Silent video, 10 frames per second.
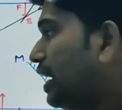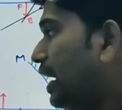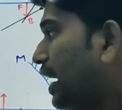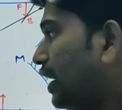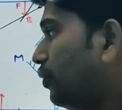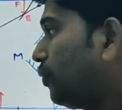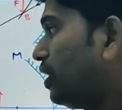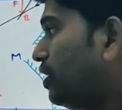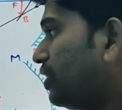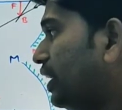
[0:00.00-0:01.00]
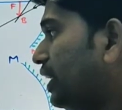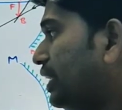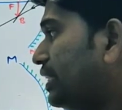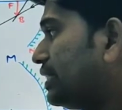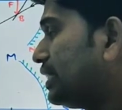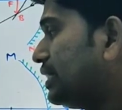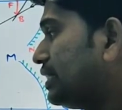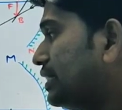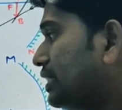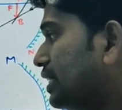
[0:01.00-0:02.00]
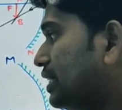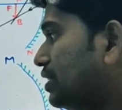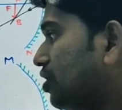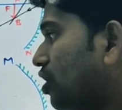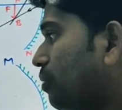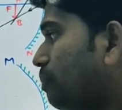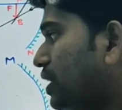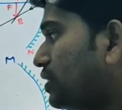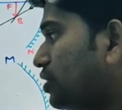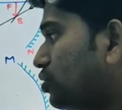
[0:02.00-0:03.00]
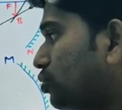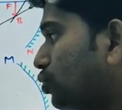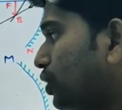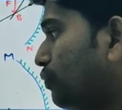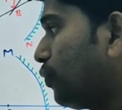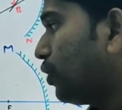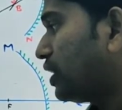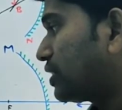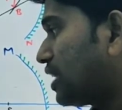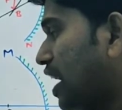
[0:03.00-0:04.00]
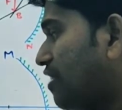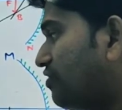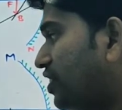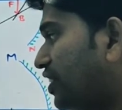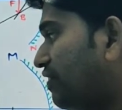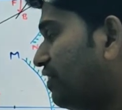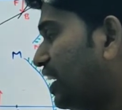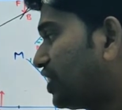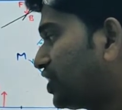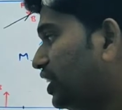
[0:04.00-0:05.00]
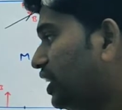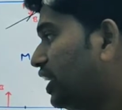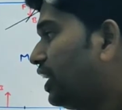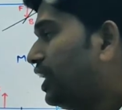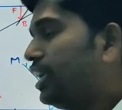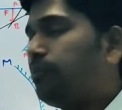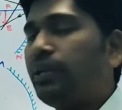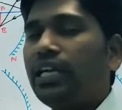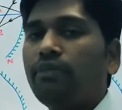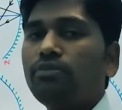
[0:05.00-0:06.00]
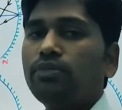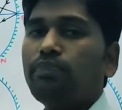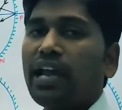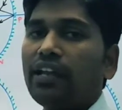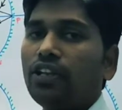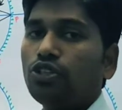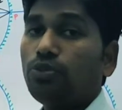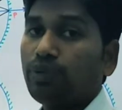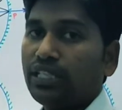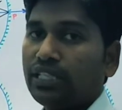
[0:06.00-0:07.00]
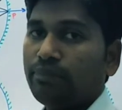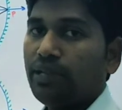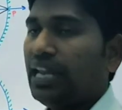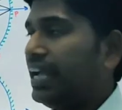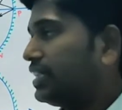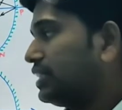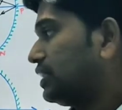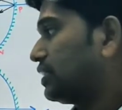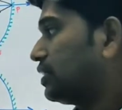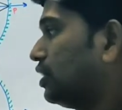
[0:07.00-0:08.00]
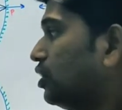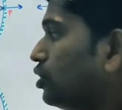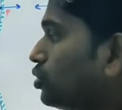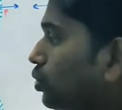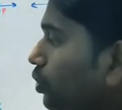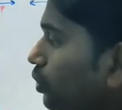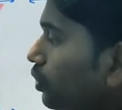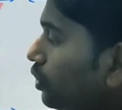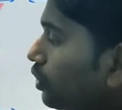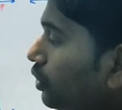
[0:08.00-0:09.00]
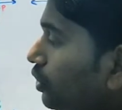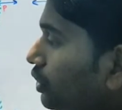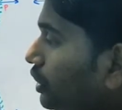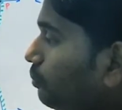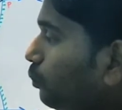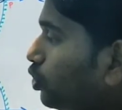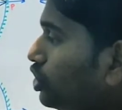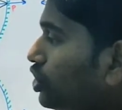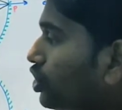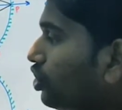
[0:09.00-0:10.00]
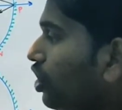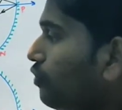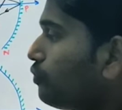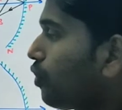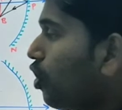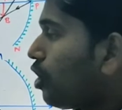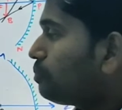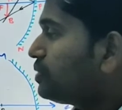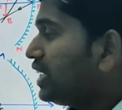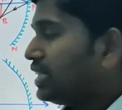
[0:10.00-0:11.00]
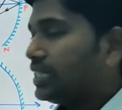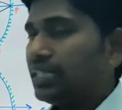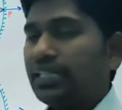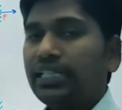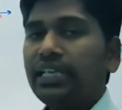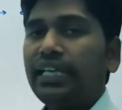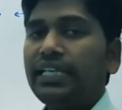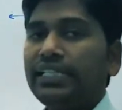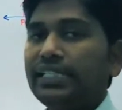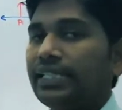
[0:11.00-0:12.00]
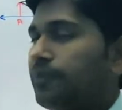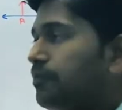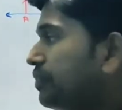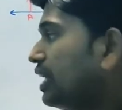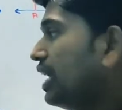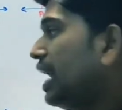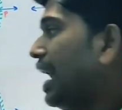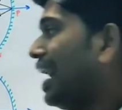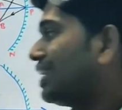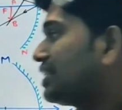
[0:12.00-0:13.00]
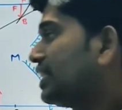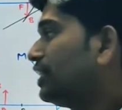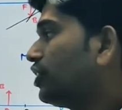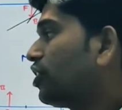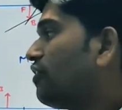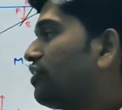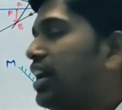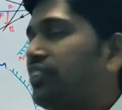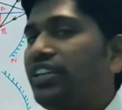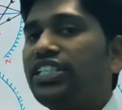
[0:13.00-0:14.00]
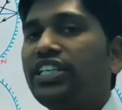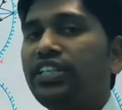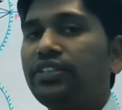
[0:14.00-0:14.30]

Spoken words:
and one ray is incident or passes through the focus. After reflection, it becomes parallel to principal axis. So the position of object is at center of curvature.